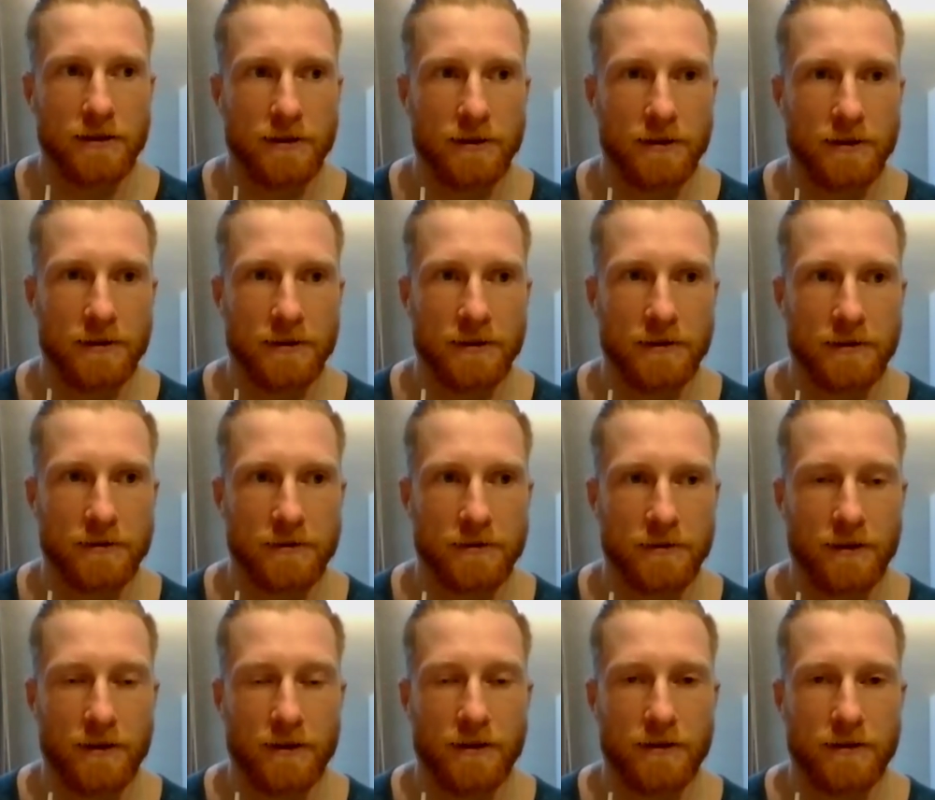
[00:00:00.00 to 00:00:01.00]

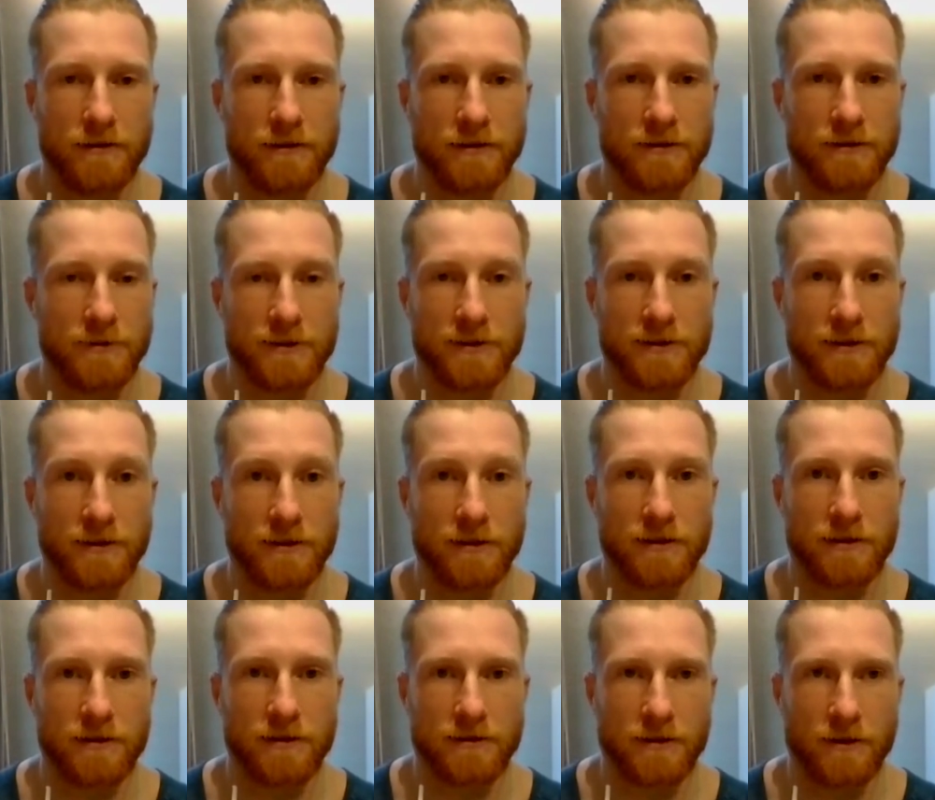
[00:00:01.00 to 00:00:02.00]
It's been sick.
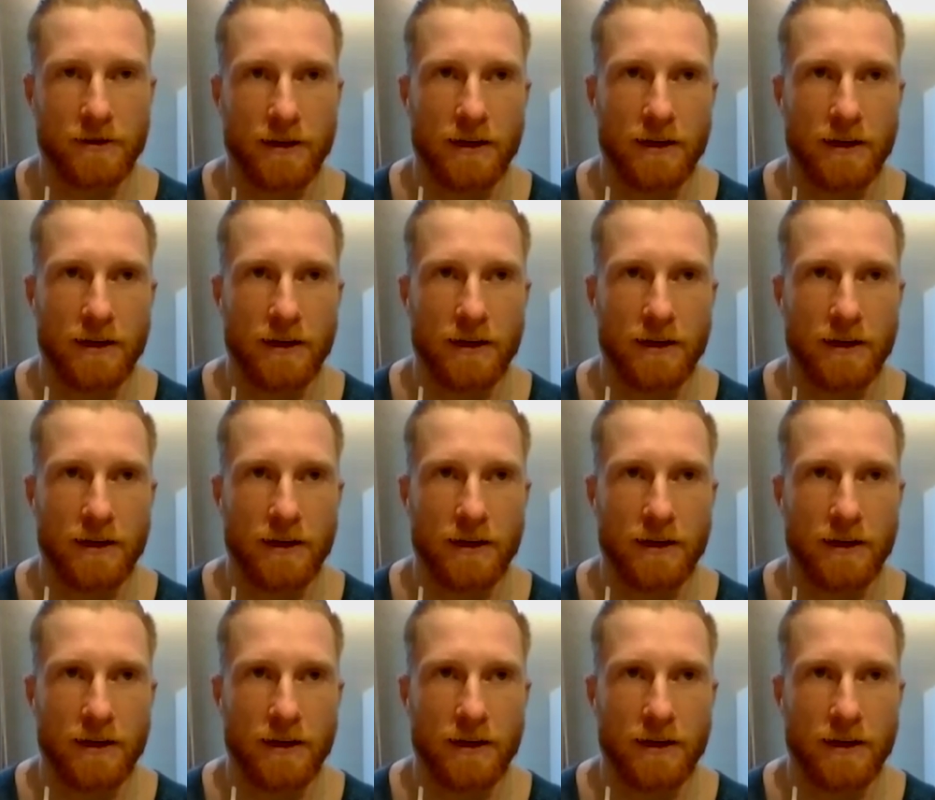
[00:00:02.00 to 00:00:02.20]
So